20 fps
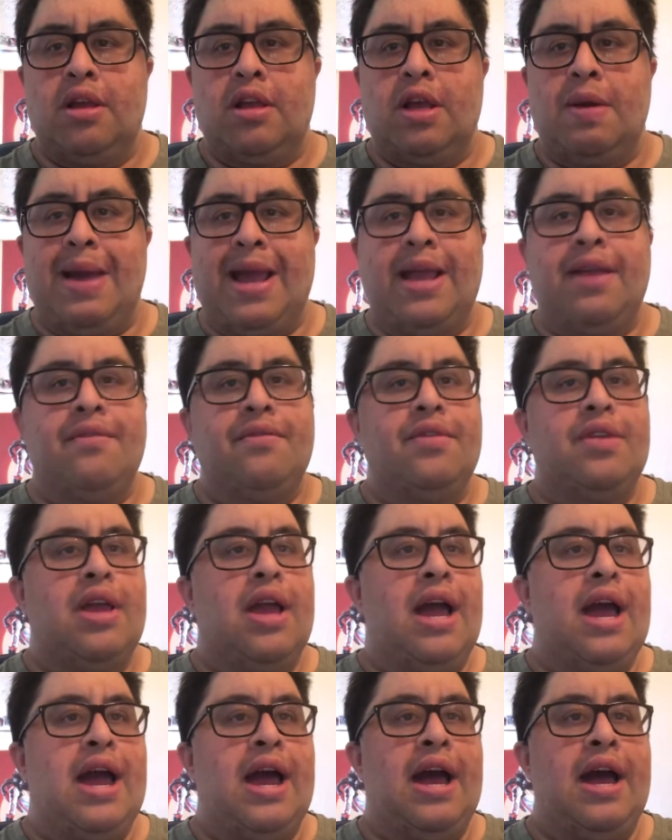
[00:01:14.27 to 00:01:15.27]
away,
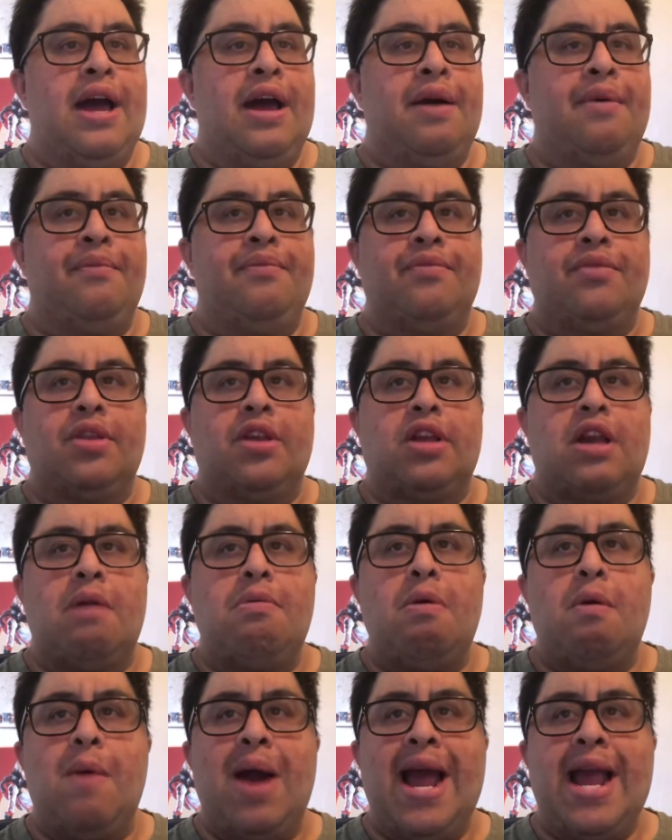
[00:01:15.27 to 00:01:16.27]
Um, go
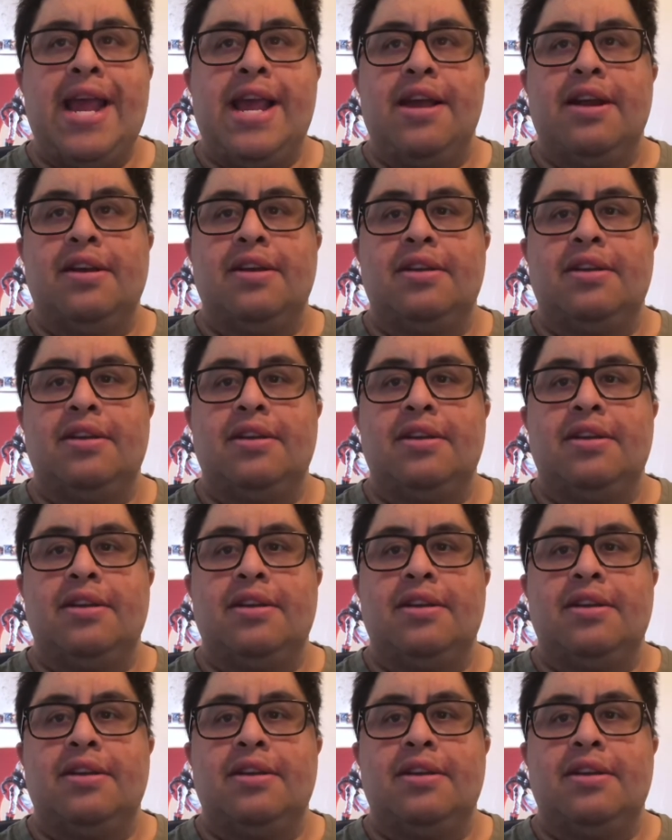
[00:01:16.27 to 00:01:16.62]
away.